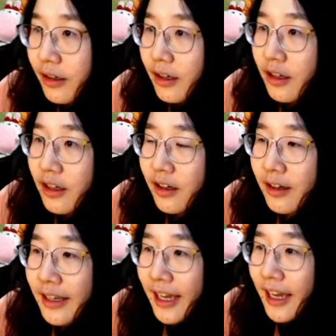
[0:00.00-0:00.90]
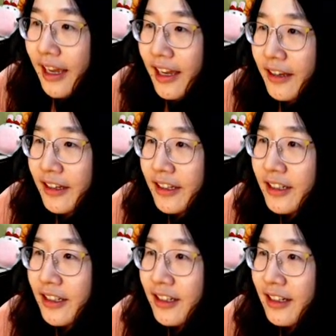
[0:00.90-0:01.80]
Okay.
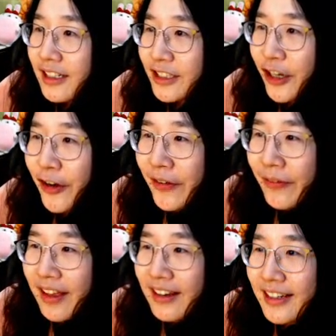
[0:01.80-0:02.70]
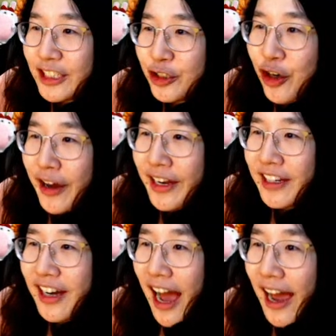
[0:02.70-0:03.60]
So, let's draw another eye.